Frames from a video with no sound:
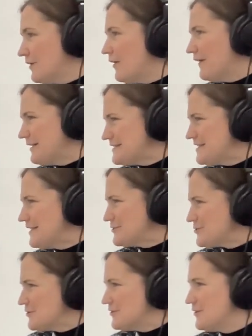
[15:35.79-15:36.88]

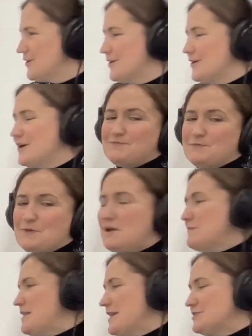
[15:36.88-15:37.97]
architecture
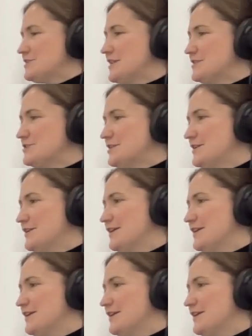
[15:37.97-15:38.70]
recommendation engine.